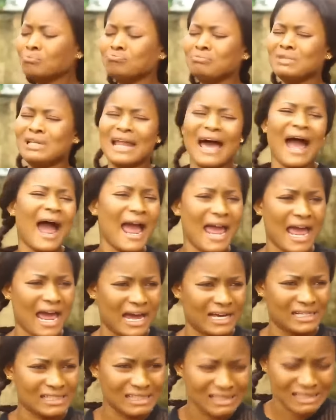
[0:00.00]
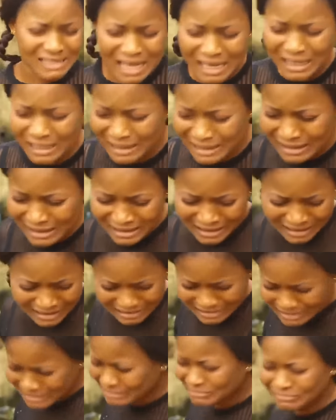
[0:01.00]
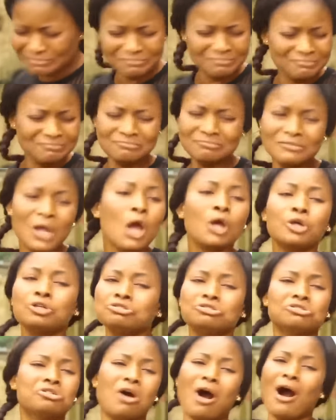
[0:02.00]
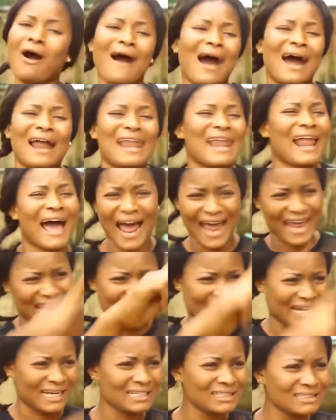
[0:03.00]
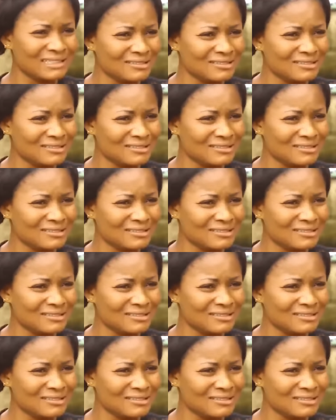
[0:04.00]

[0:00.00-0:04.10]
Liars! You all are lying!